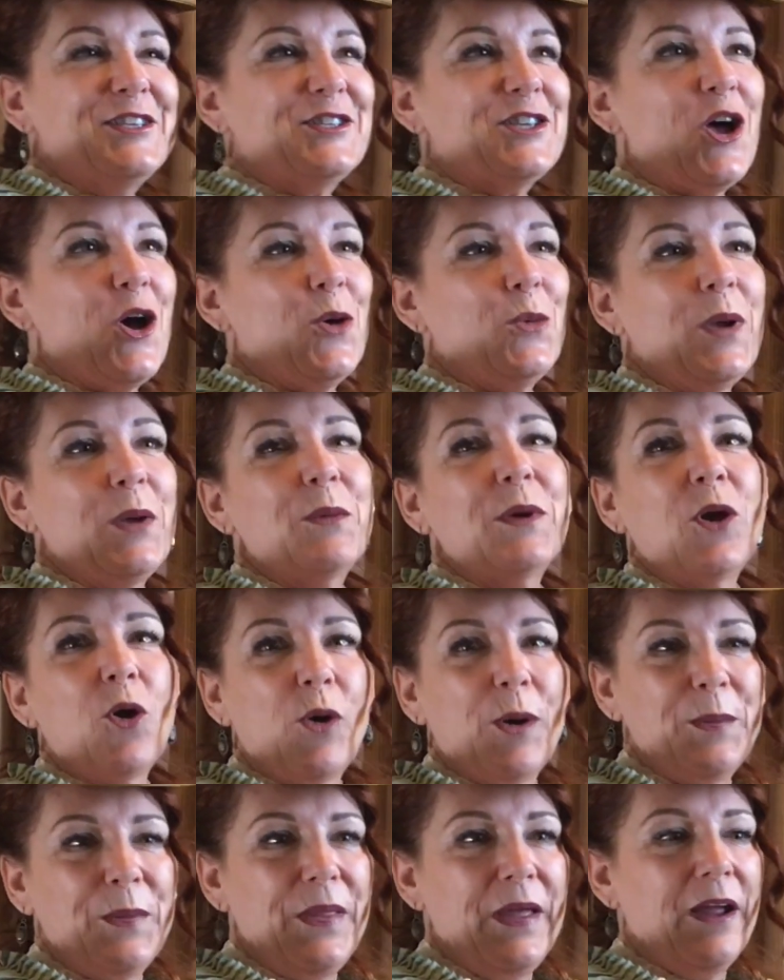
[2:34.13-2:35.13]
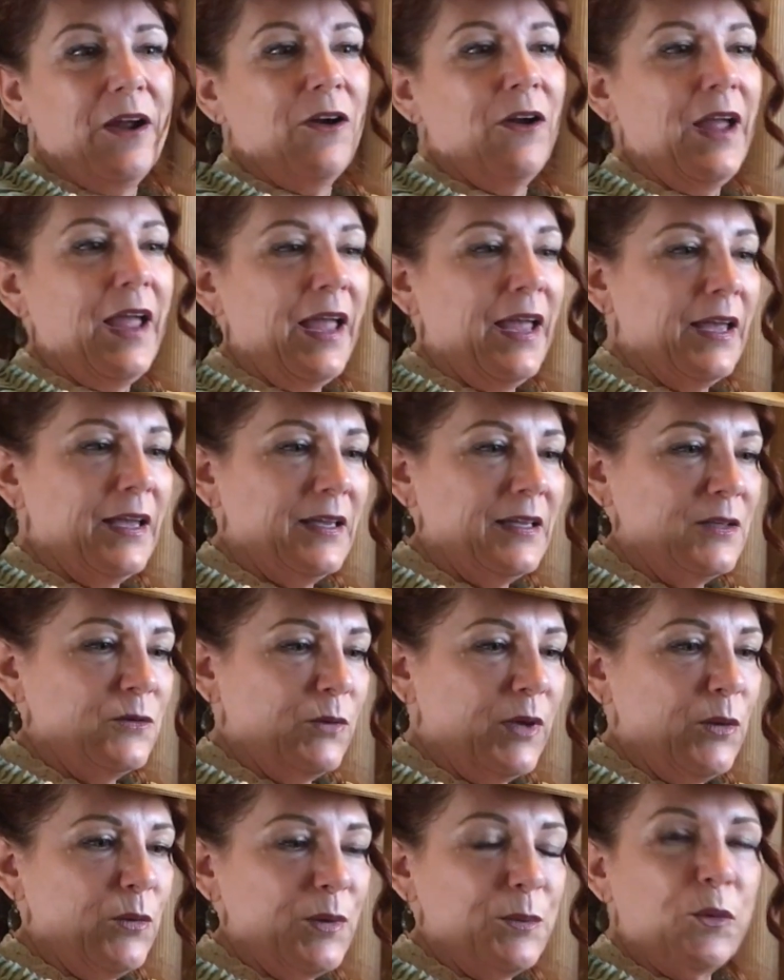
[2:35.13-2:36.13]
so we would go up there
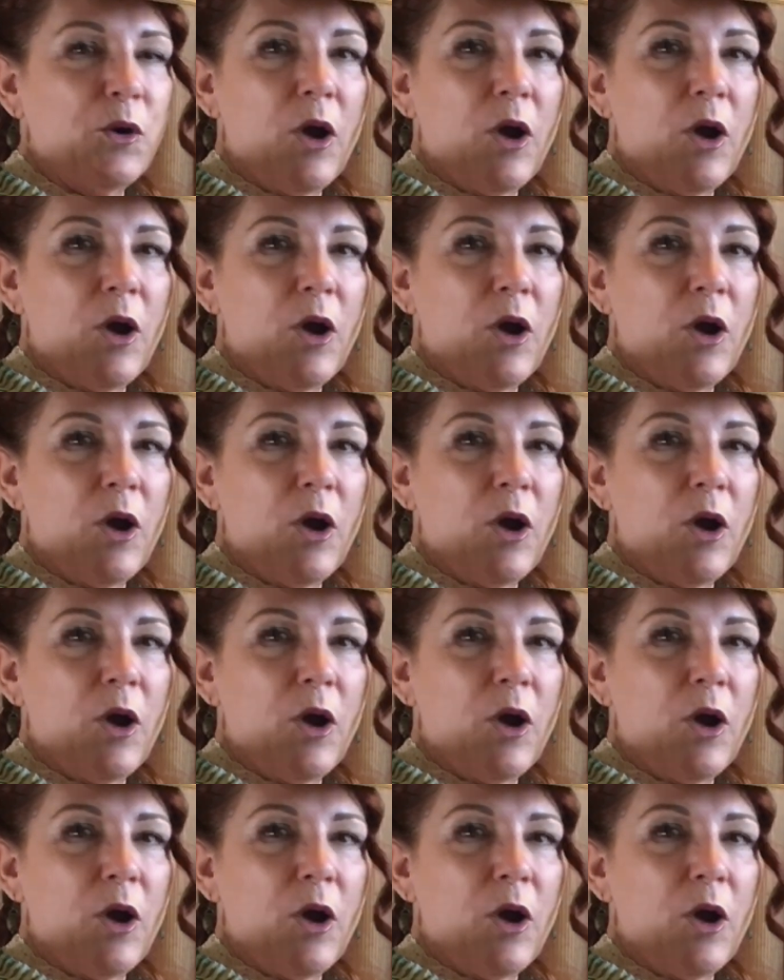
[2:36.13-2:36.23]
and we would